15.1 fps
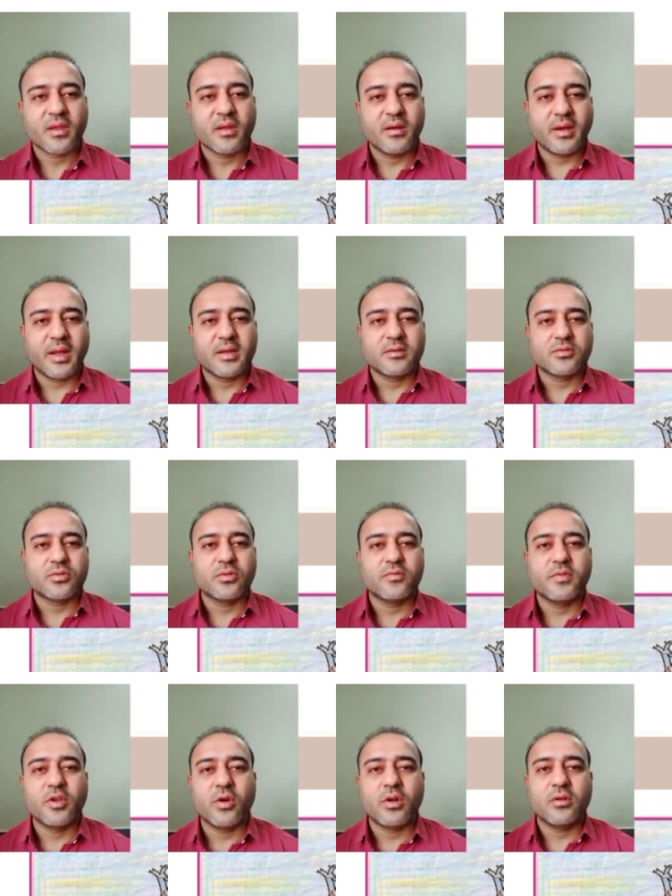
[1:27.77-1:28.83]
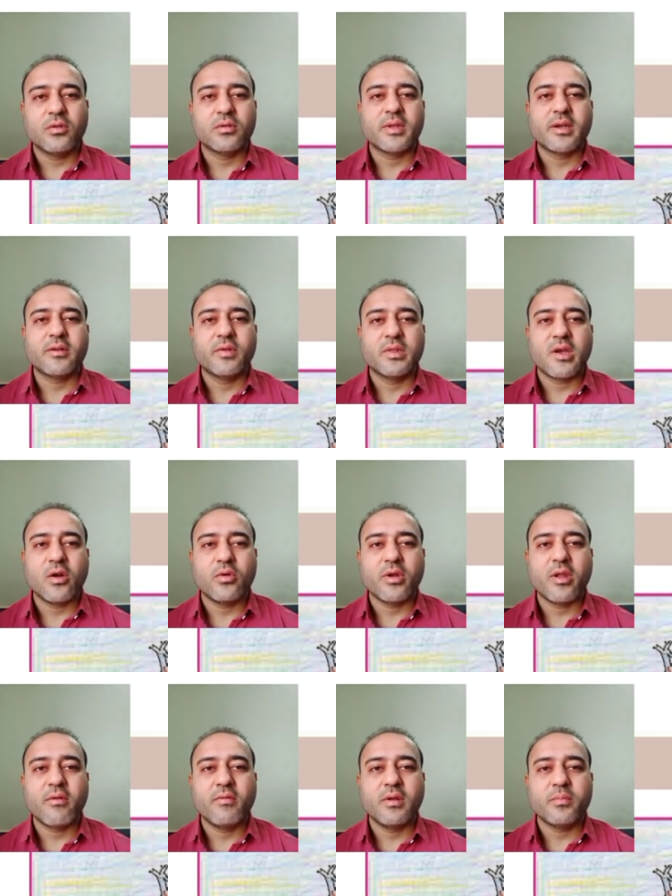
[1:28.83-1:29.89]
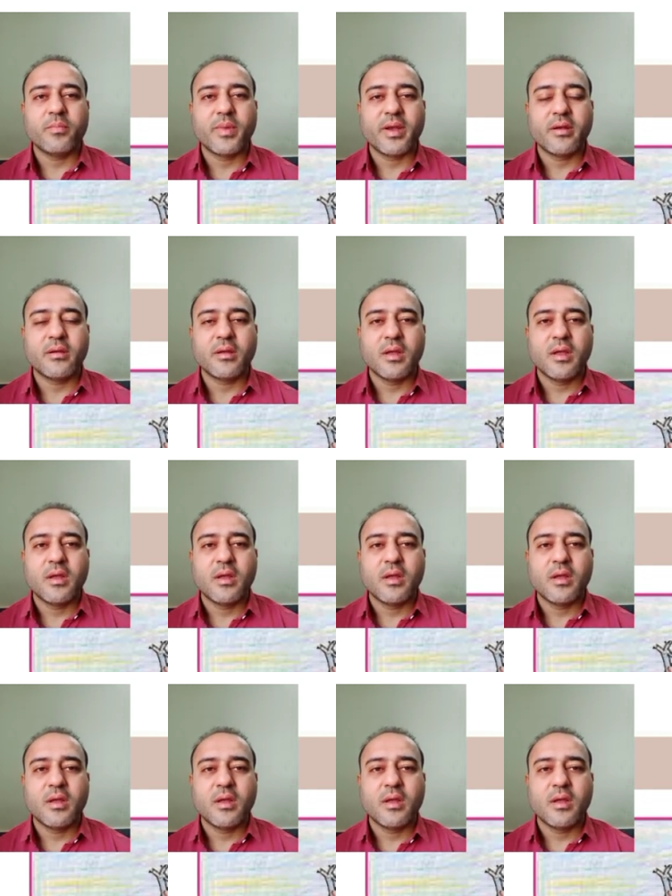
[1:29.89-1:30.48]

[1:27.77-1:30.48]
Right? So we all know that without development,